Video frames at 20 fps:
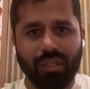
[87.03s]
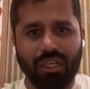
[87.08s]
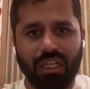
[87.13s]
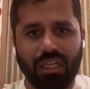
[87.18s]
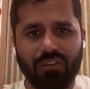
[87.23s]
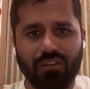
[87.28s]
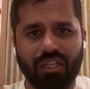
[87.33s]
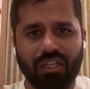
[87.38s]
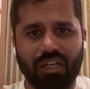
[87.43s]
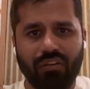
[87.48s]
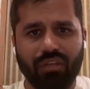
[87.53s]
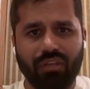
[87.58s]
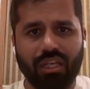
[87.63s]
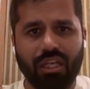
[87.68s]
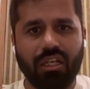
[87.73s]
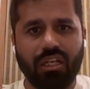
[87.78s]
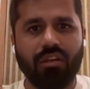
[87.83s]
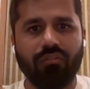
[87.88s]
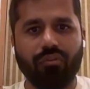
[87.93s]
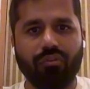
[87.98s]
believe that
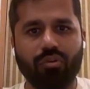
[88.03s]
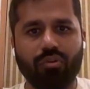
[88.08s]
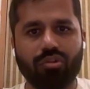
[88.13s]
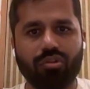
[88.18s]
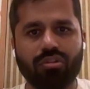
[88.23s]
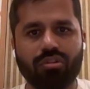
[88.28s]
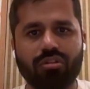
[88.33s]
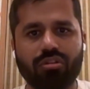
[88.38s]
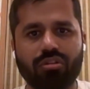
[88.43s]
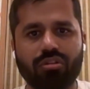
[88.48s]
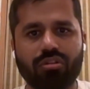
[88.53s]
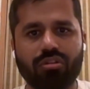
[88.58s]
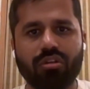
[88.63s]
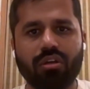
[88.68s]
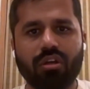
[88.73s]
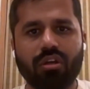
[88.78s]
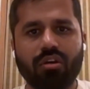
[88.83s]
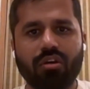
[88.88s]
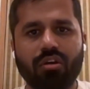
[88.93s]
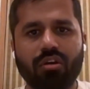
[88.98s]
we are confused,
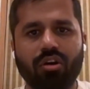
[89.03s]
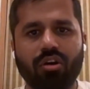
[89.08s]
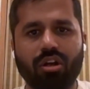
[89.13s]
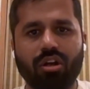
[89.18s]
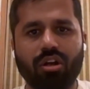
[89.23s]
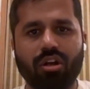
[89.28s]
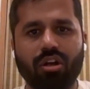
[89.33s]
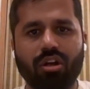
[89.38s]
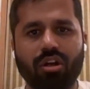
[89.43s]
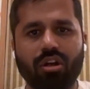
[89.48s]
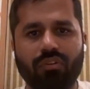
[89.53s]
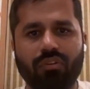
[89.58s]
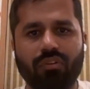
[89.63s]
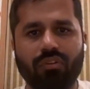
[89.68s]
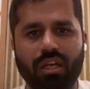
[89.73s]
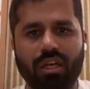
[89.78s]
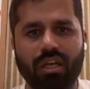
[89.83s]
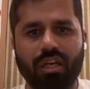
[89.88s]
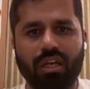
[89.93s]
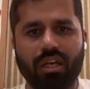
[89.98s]
or we
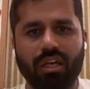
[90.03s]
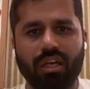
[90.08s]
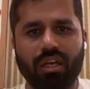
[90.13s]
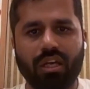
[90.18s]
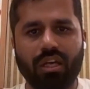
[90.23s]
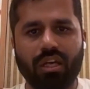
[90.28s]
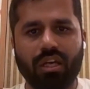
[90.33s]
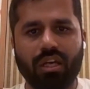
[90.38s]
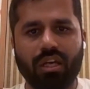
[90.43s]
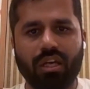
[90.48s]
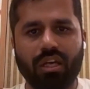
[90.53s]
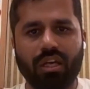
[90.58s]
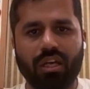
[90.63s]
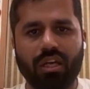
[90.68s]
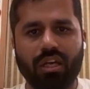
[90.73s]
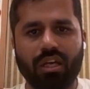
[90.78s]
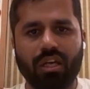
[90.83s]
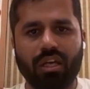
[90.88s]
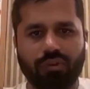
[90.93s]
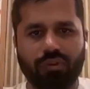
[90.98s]
are, looking at
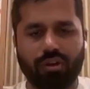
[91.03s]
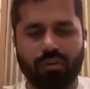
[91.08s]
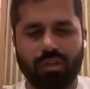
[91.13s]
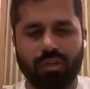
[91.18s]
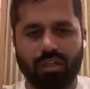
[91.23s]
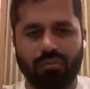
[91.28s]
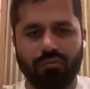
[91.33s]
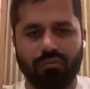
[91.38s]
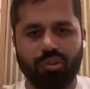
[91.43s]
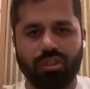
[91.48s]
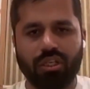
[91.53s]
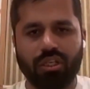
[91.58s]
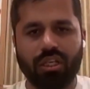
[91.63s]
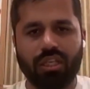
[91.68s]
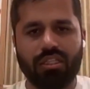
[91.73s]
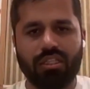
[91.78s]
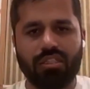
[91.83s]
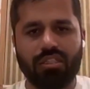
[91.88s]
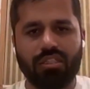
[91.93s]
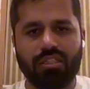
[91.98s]
drones from a
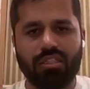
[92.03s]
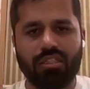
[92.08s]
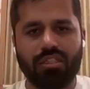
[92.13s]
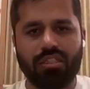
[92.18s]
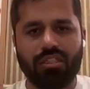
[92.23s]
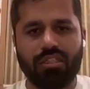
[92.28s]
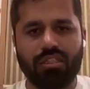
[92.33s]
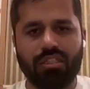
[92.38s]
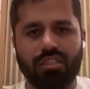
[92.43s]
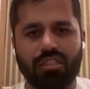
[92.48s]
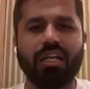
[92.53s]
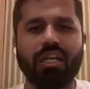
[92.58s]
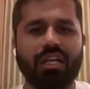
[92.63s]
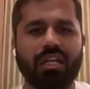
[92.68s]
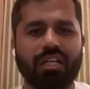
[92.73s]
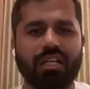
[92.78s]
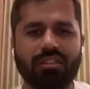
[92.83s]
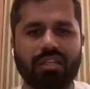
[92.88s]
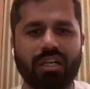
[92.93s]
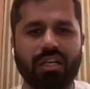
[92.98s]
confusion lens. We
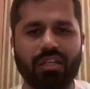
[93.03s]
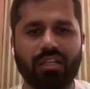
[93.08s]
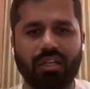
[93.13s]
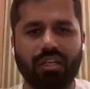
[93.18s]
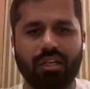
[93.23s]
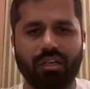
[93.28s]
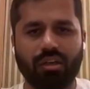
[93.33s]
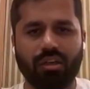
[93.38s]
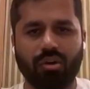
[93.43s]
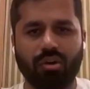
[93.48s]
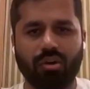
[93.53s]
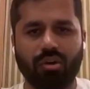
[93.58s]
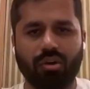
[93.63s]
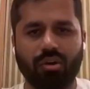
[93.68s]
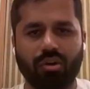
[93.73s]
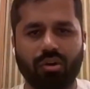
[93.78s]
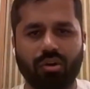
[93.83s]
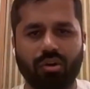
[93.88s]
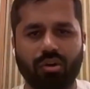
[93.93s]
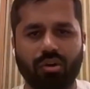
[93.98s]
very clearly
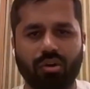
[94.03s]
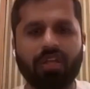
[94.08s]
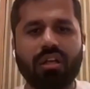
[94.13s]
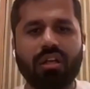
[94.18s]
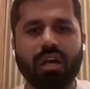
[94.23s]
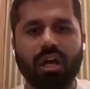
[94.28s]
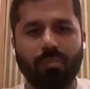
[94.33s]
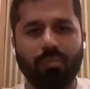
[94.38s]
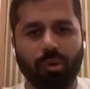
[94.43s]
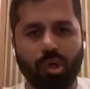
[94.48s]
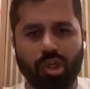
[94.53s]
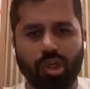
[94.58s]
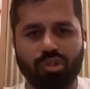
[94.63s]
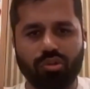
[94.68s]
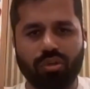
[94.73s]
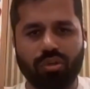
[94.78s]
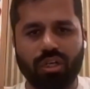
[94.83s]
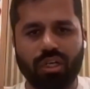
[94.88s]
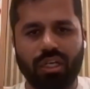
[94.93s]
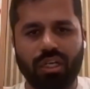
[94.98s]
understand that drones is a
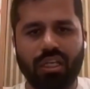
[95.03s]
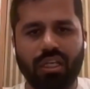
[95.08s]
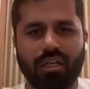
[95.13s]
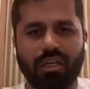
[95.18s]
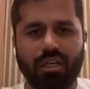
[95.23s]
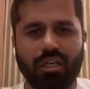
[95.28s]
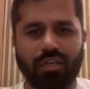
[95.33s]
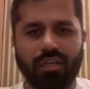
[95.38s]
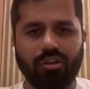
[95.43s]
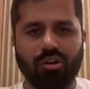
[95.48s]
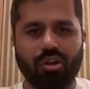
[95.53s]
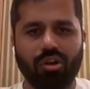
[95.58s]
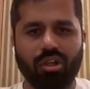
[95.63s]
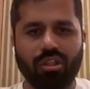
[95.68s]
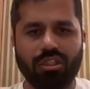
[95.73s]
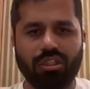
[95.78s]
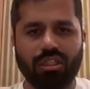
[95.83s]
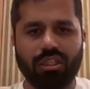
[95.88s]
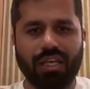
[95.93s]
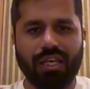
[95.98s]
opportunity.
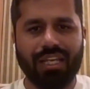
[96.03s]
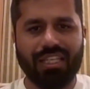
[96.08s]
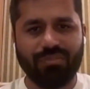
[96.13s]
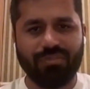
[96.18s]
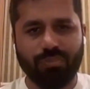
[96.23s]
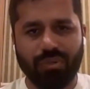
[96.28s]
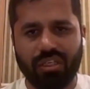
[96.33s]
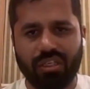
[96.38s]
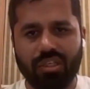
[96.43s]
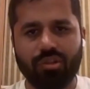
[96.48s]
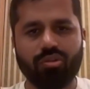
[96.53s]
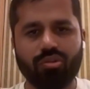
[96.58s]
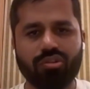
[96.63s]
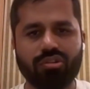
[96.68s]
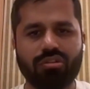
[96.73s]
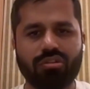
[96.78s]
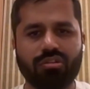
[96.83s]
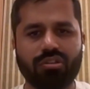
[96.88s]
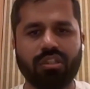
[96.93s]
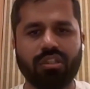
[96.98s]
Technology has
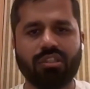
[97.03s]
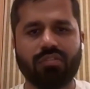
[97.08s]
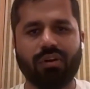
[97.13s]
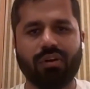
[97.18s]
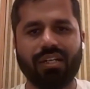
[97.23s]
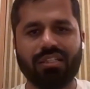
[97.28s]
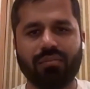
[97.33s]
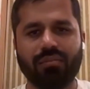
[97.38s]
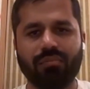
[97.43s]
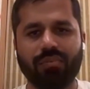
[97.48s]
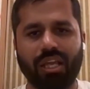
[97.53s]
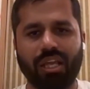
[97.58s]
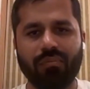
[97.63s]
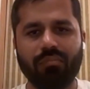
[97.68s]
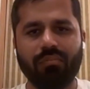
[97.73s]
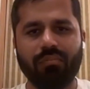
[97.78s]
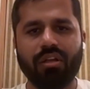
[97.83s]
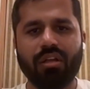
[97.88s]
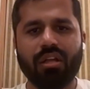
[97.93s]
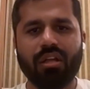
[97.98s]
been used since quite some
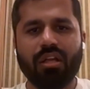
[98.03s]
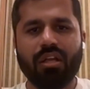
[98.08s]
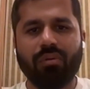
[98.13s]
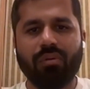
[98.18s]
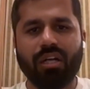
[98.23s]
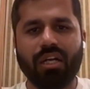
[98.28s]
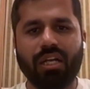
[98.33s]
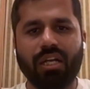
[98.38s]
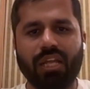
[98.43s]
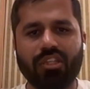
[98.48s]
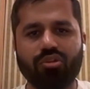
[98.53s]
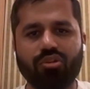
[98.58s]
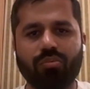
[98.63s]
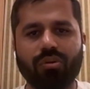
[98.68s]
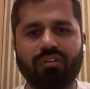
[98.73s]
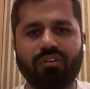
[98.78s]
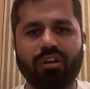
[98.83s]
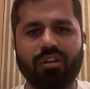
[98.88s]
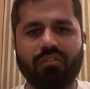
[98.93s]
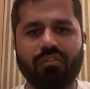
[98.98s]
time, but it has to
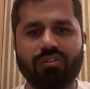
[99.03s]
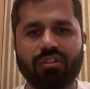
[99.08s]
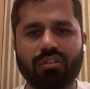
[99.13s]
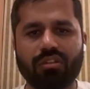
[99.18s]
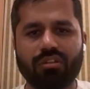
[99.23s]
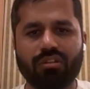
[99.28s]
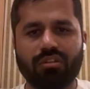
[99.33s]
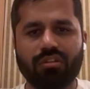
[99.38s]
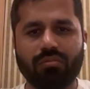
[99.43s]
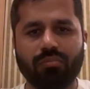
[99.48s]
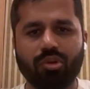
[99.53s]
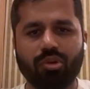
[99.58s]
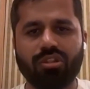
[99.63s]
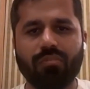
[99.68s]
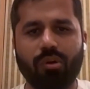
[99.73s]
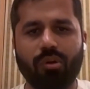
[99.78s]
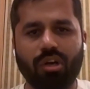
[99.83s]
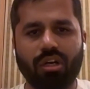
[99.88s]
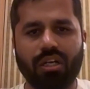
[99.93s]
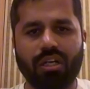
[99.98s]
be one of the most
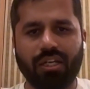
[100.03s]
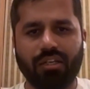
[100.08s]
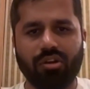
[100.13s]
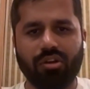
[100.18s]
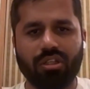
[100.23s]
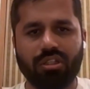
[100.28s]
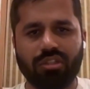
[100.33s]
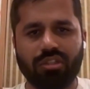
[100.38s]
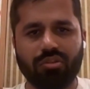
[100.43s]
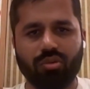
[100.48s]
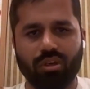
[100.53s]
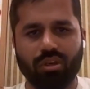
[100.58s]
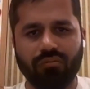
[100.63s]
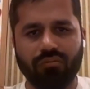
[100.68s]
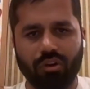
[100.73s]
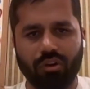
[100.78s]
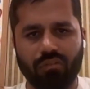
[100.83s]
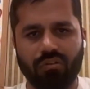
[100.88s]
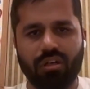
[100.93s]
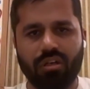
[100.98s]
important technologies
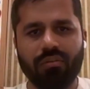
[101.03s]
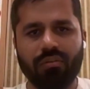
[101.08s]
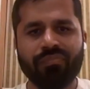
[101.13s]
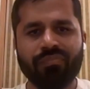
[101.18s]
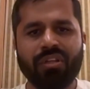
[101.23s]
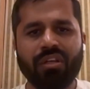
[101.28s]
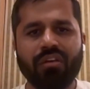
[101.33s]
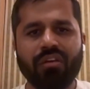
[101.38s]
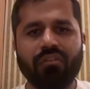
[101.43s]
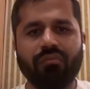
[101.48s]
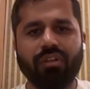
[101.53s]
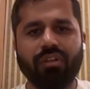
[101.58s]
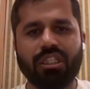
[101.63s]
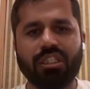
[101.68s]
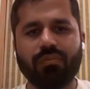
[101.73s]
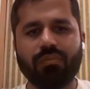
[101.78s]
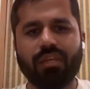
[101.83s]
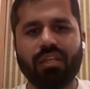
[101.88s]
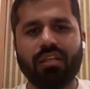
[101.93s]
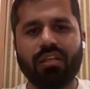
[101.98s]
going forward,
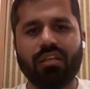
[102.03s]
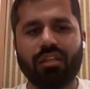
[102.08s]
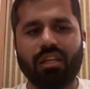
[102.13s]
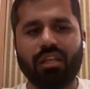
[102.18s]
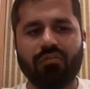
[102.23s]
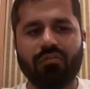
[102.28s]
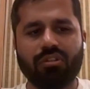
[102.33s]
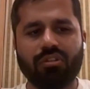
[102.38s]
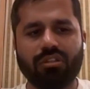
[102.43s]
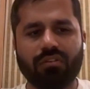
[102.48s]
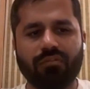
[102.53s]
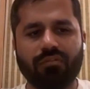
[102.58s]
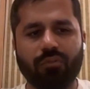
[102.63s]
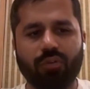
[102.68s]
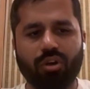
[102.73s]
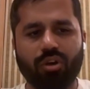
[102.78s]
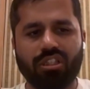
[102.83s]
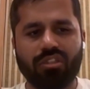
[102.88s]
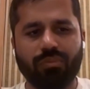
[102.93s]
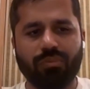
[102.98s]
which is when there
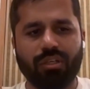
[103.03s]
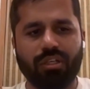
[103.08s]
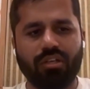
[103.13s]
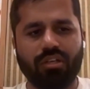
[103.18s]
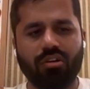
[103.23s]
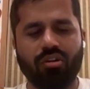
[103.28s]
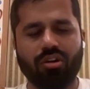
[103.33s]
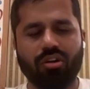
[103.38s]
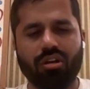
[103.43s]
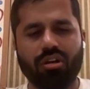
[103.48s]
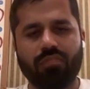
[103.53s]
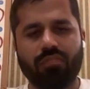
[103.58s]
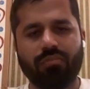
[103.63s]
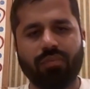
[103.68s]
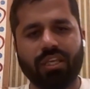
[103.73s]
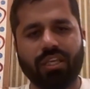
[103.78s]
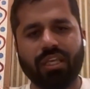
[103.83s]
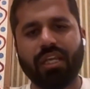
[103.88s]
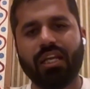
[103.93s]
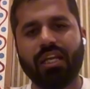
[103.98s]
was a focus built
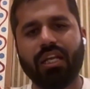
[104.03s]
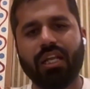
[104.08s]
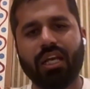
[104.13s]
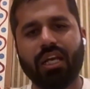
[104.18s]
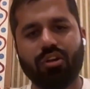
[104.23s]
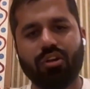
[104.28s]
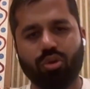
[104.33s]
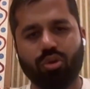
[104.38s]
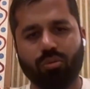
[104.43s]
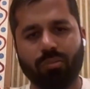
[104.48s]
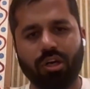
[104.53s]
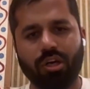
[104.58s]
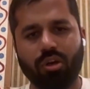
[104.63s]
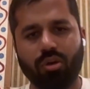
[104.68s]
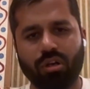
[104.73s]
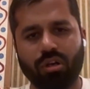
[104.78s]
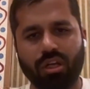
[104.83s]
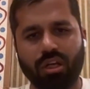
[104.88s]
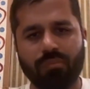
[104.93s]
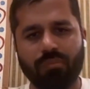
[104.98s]
on making India a
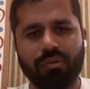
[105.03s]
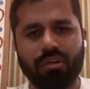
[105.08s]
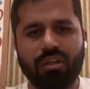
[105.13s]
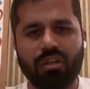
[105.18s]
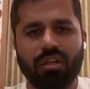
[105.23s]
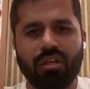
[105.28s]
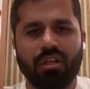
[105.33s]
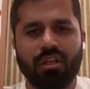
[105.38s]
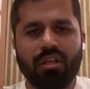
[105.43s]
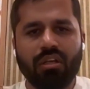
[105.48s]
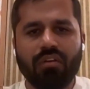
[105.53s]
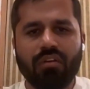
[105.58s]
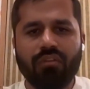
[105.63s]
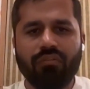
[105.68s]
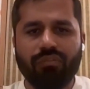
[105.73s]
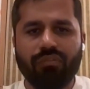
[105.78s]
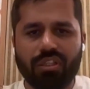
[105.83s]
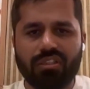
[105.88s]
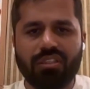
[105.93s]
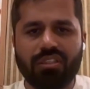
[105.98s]
global drone hub.
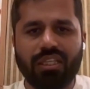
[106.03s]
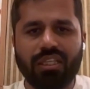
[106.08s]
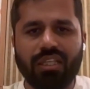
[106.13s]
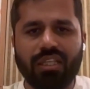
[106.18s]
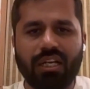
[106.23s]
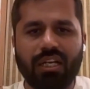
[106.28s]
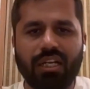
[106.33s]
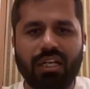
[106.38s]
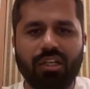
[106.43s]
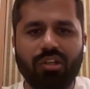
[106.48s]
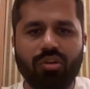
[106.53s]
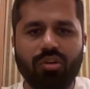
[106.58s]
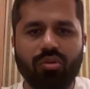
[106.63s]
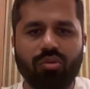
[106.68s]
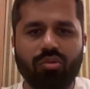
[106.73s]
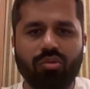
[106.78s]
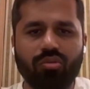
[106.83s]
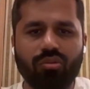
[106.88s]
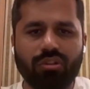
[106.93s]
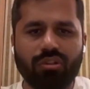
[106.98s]
First thing that
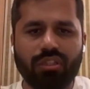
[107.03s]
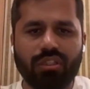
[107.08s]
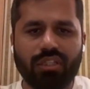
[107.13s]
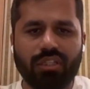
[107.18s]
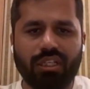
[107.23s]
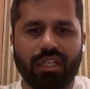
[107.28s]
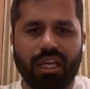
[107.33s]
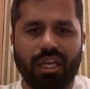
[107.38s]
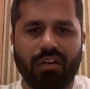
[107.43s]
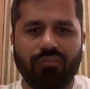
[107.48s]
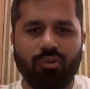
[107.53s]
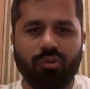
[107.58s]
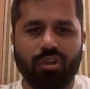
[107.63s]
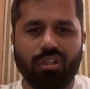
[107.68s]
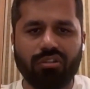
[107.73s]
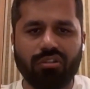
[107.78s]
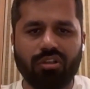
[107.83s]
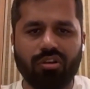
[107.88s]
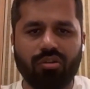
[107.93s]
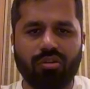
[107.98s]
led to this
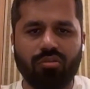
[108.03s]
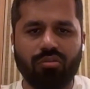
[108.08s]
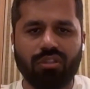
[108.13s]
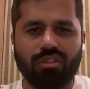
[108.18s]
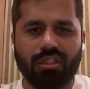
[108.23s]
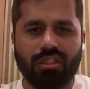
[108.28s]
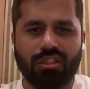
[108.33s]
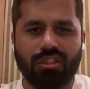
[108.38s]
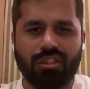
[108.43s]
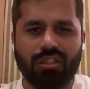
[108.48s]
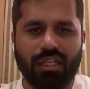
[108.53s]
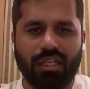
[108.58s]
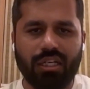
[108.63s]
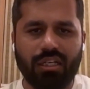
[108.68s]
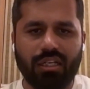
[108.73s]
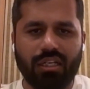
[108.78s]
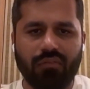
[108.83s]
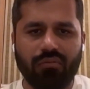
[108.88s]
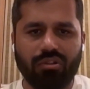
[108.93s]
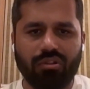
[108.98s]
entire focus on drones is
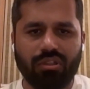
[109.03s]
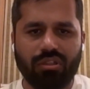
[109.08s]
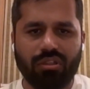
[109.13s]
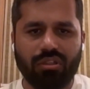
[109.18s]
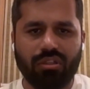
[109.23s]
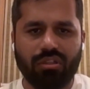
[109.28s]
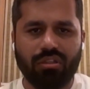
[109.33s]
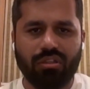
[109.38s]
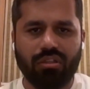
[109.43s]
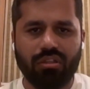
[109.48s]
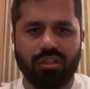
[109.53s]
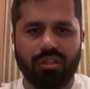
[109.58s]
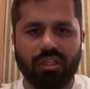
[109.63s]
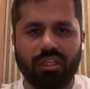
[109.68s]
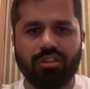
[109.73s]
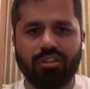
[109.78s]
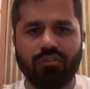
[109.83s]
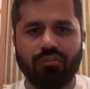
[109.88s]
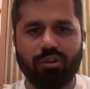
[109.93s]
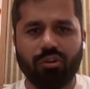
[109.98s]
that there was
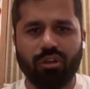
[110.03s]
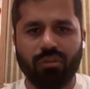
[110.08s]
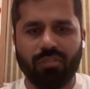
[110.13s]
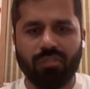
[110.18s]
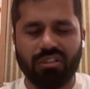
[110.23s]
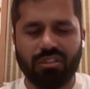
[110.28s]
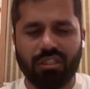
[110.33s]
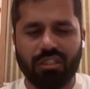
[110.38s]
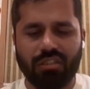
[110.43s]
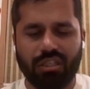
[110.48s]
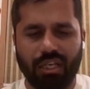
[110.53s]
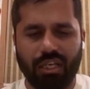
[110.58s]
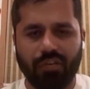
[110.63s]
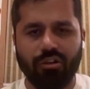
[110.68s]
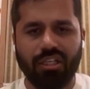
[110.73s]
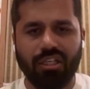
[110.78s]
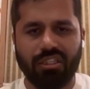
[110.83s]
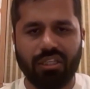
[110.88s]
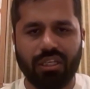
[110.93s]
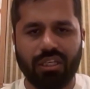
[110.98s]
a ease of doing business.
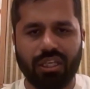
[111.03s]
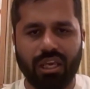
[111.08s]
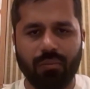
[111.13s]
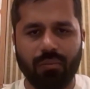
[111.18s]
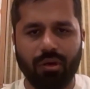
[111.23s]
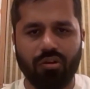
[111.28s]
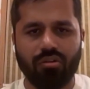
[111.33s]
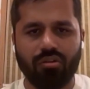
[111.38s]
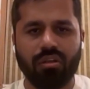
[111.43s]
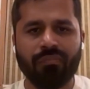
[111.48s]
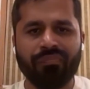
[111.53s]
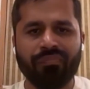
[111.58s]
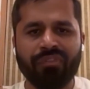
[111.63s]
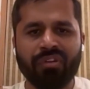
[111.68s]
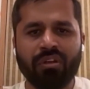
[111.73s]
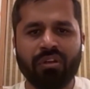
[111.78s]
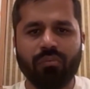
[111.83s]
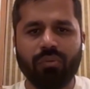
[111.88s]
A regulation came out,